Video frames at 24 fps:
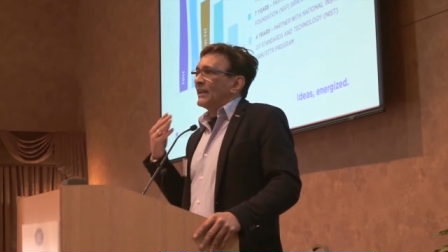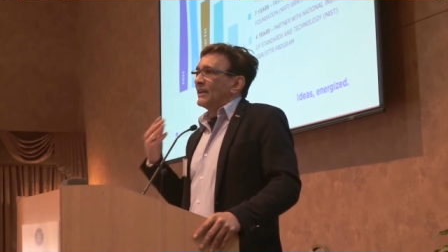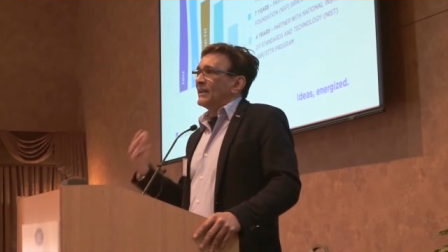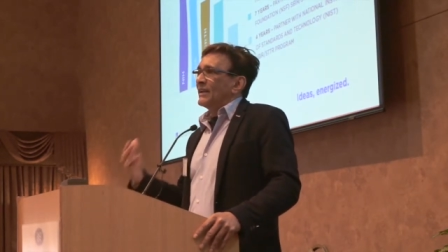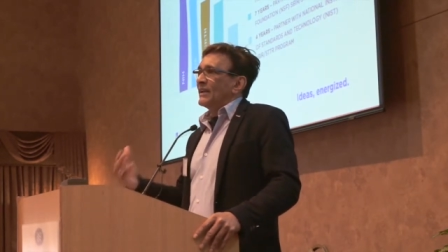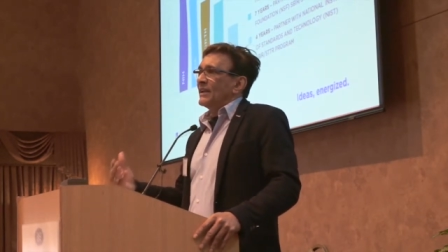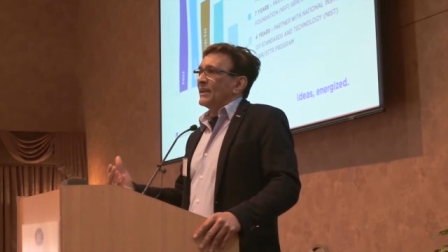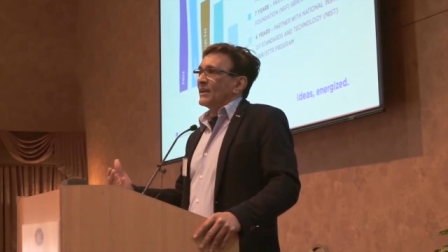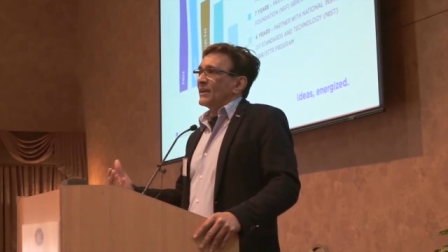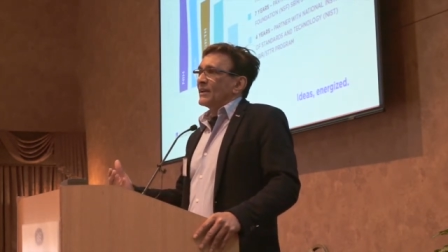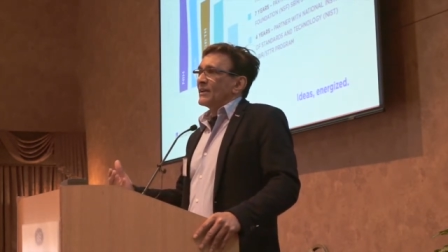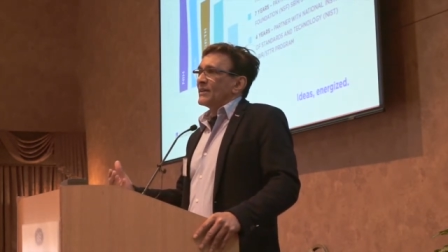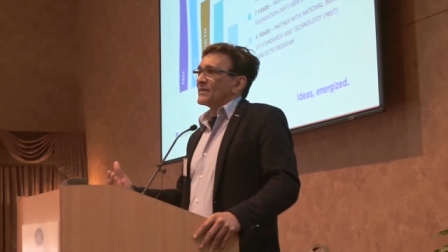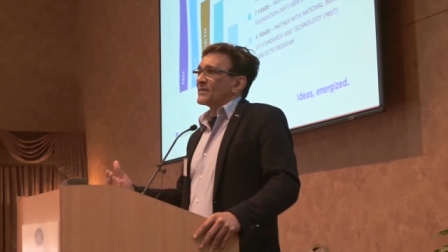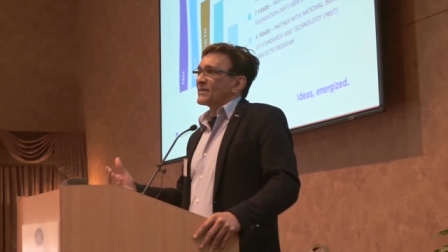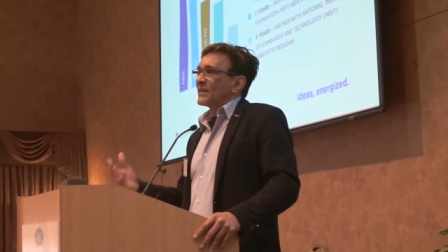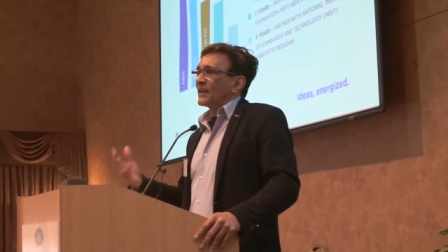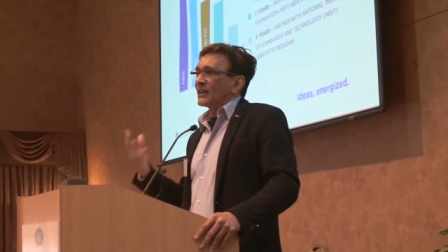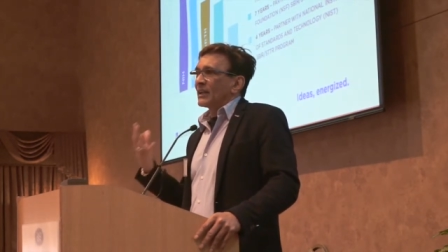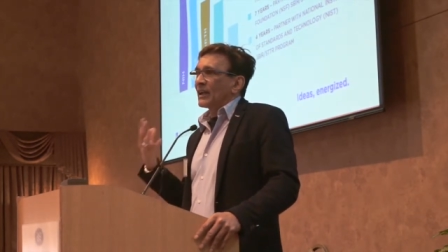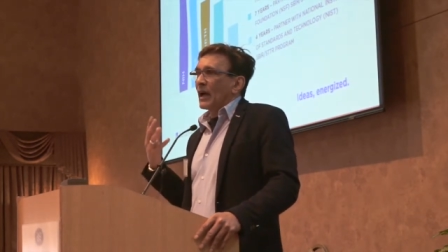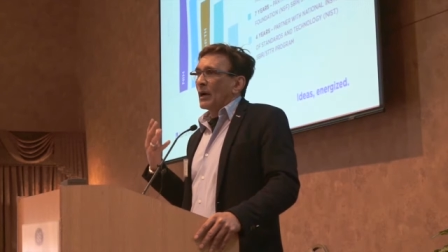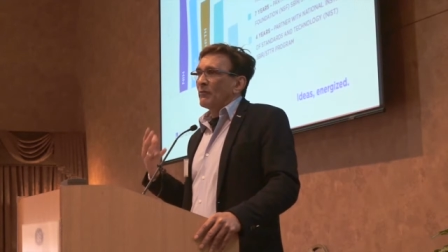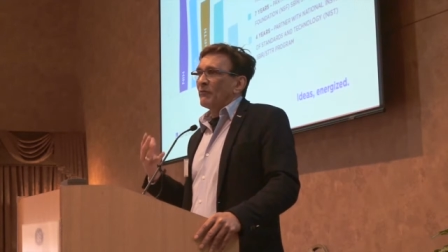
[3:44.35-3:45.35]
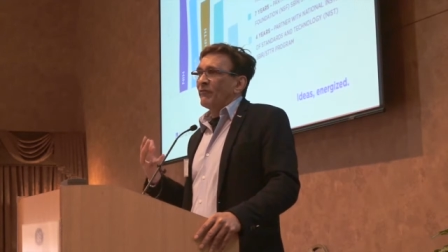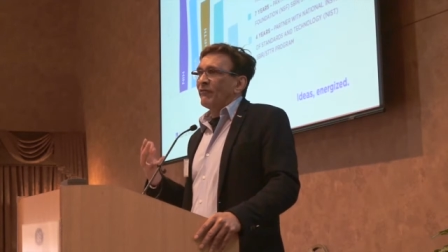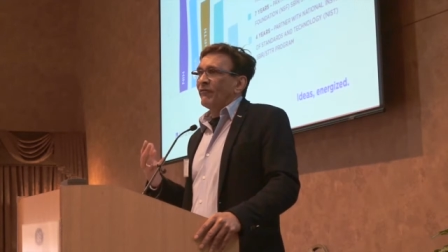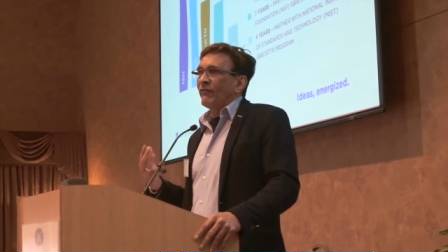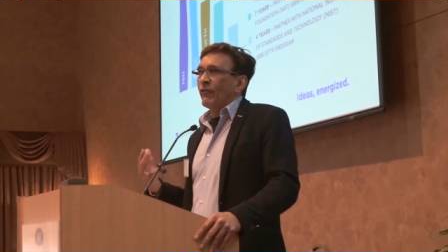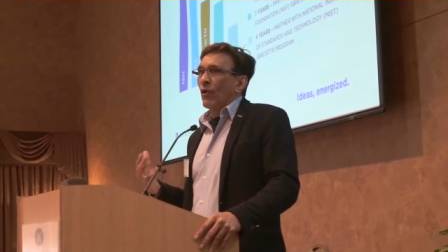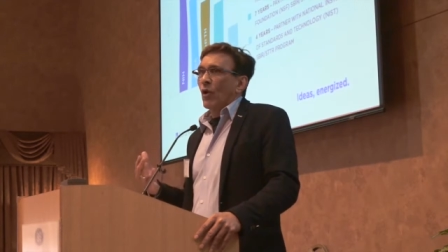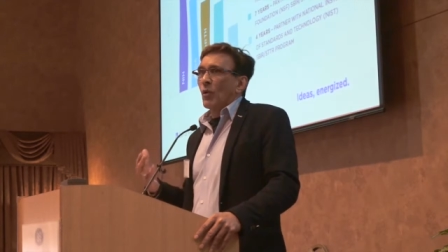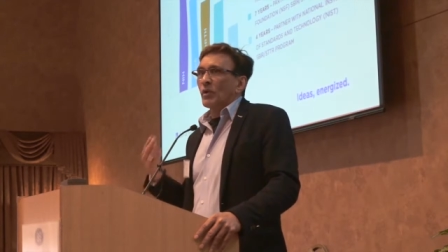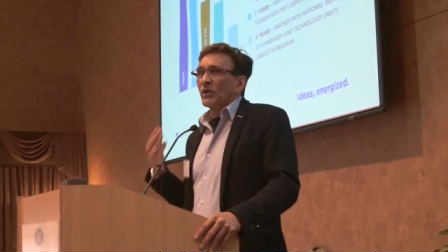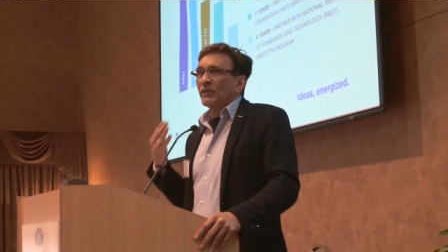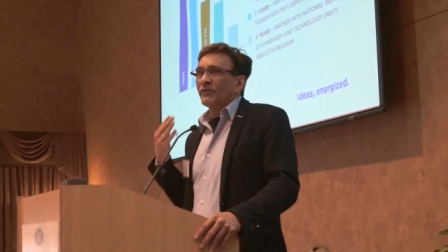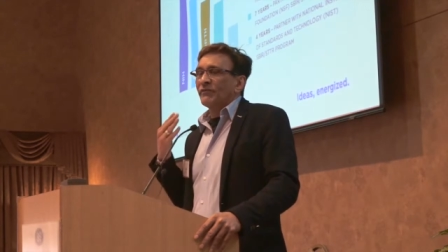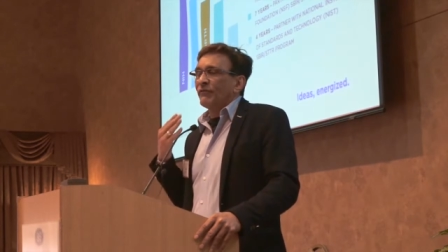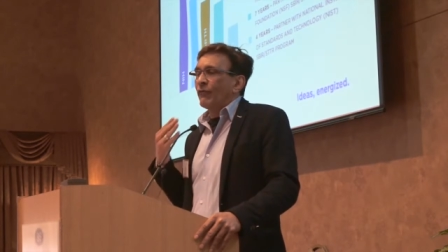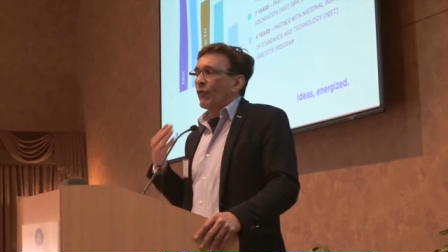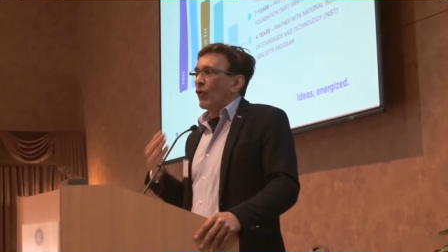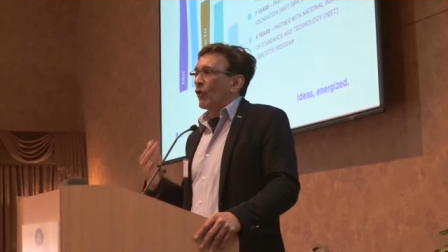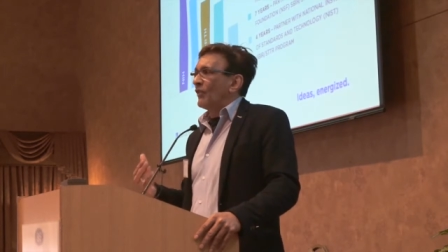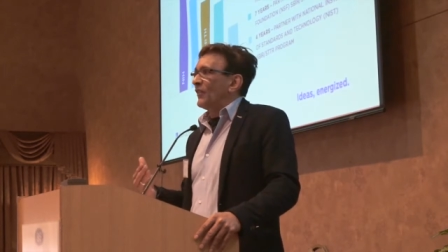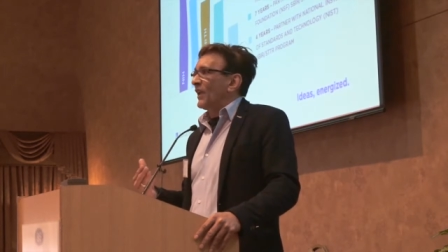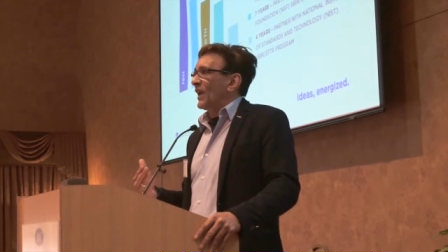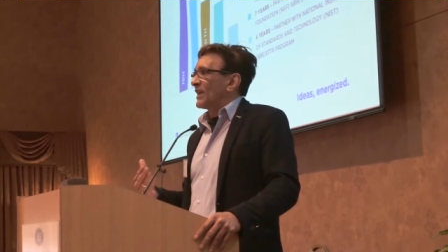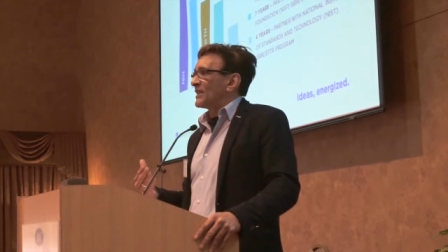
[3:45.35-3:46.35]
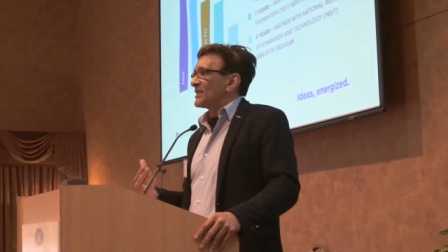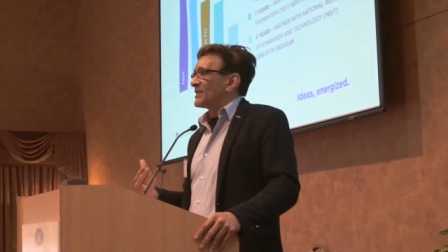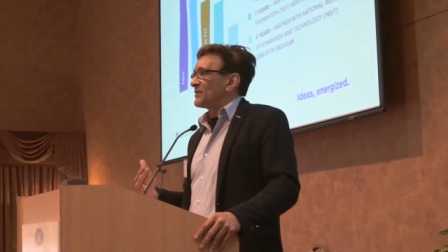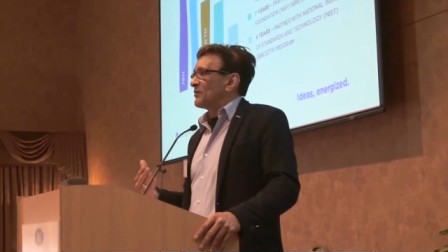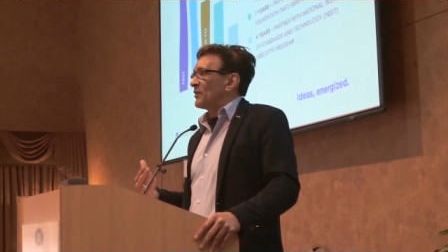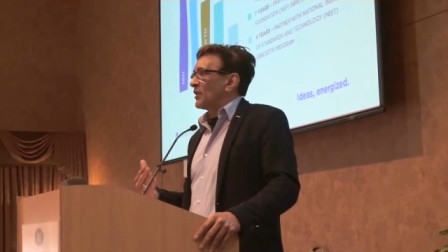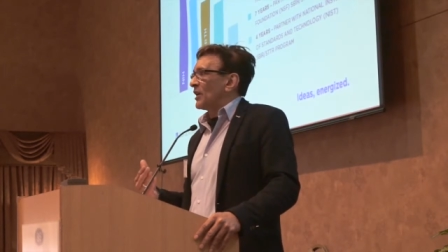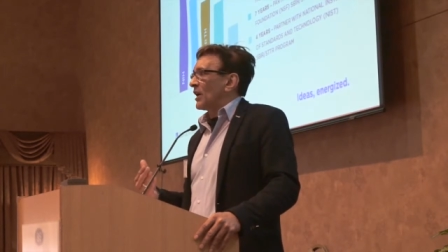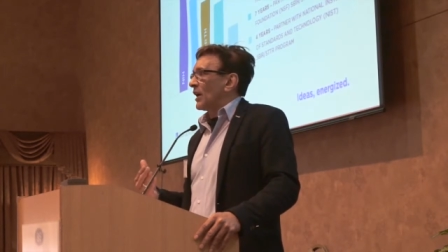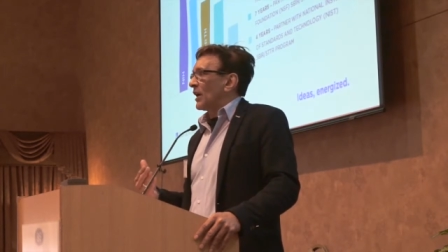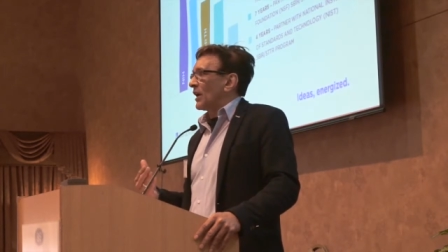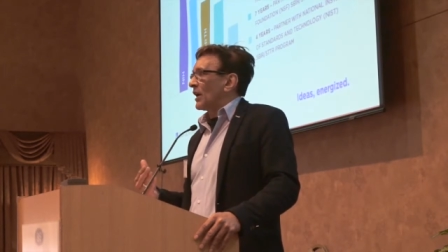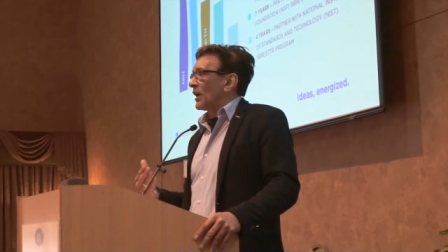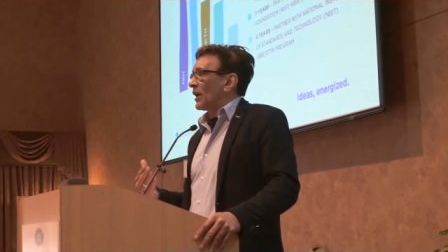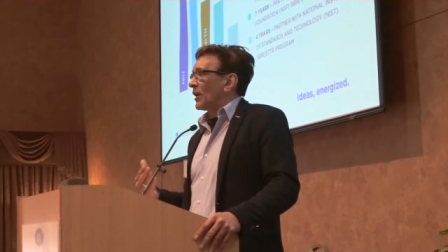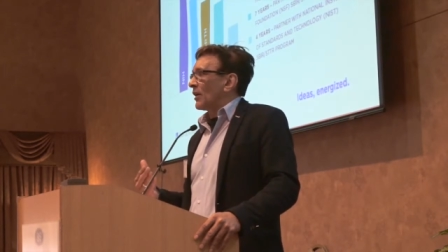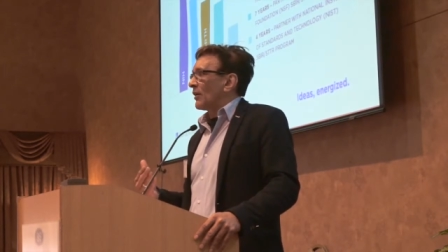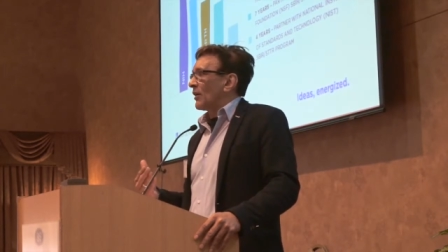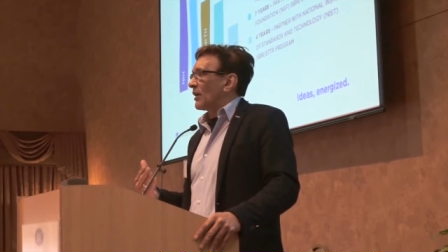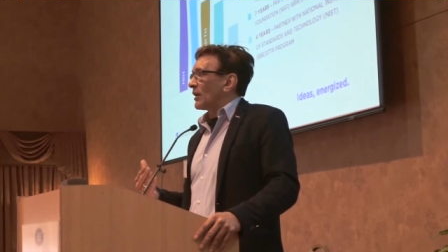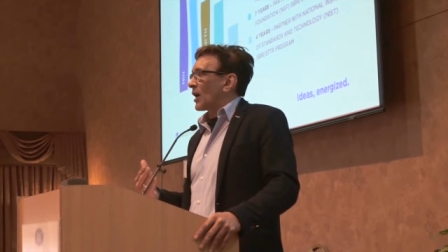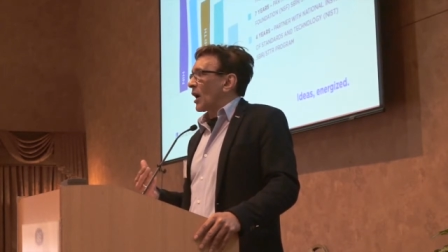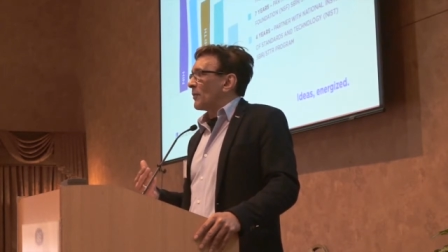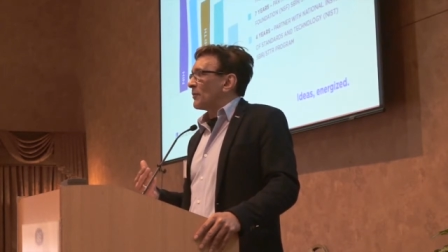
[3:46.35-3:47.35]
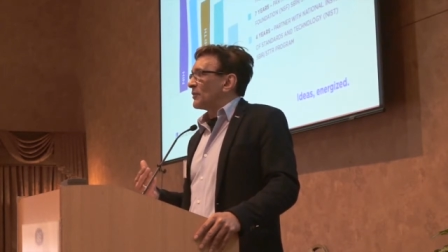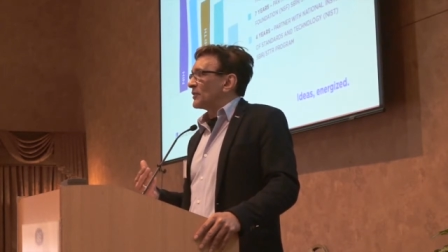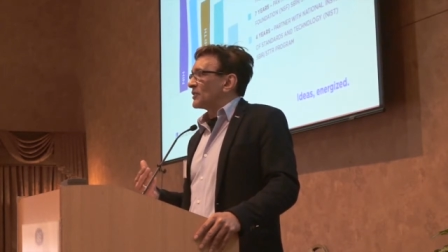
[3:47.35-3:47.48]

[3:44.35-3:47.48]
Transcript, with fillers: ideas that come forward for the SBIR